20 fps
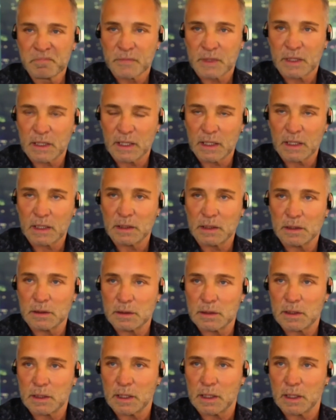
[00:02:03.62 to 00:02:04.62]

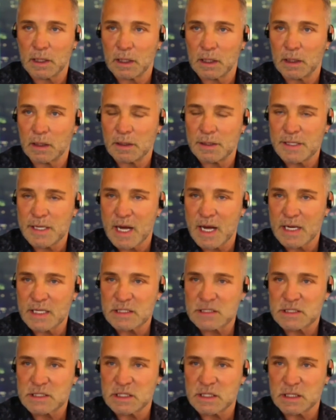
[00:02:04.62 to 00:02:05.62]
in
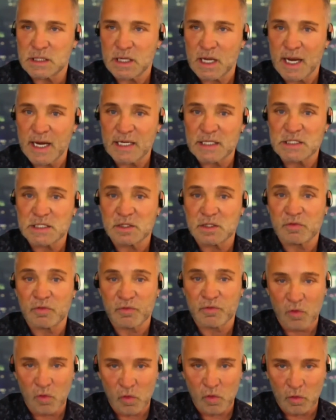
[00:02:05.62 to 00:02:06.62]

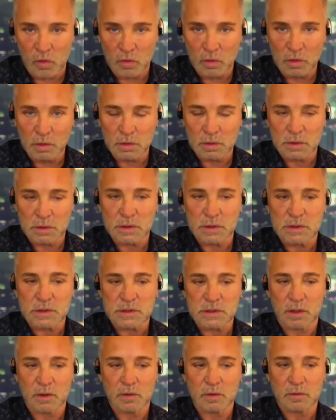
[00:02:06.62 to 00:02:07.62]
1984,
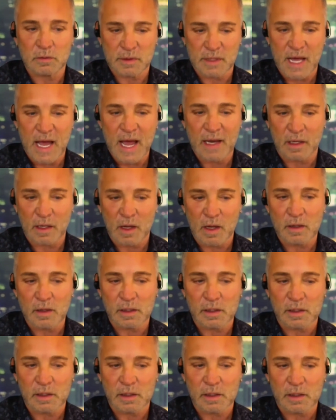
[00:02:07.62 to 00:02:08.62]
so that long
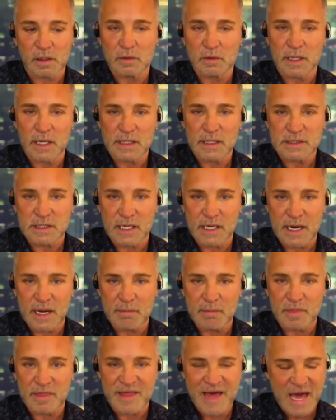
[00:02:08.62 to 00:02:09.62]
ago, yes, I
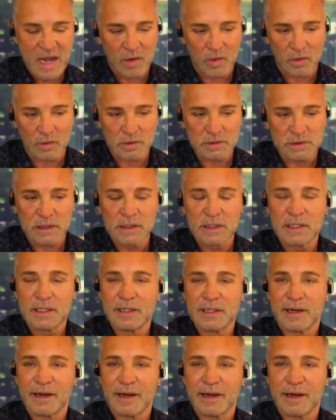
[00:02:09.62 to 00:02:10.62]
am that old.
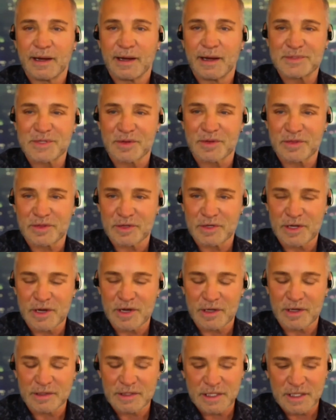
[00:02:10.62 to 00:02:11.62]
So 30
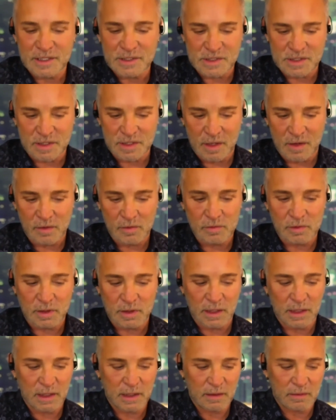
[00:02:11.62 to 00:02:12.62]
odd years ago,
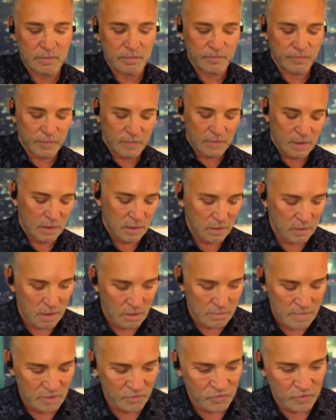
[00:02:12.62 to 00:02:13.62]
got
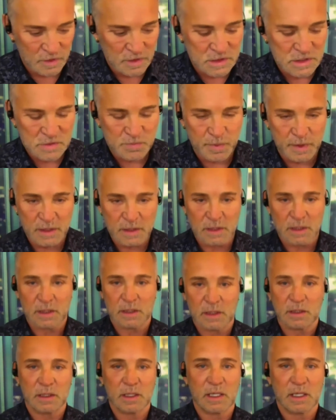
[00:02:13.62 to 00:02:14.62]
my first
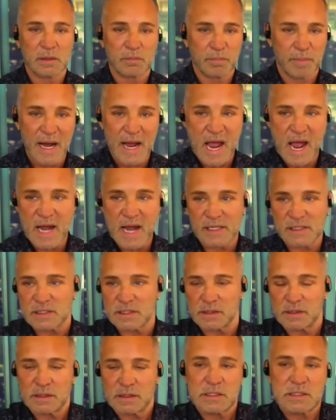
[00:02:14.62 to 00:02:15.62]
speaking gig by
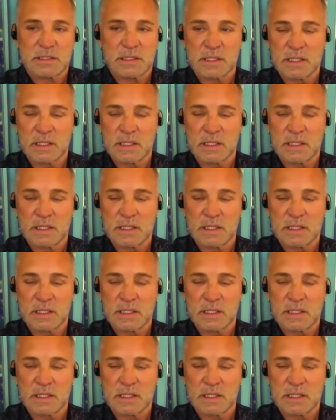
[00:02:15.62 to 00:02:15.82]
accident.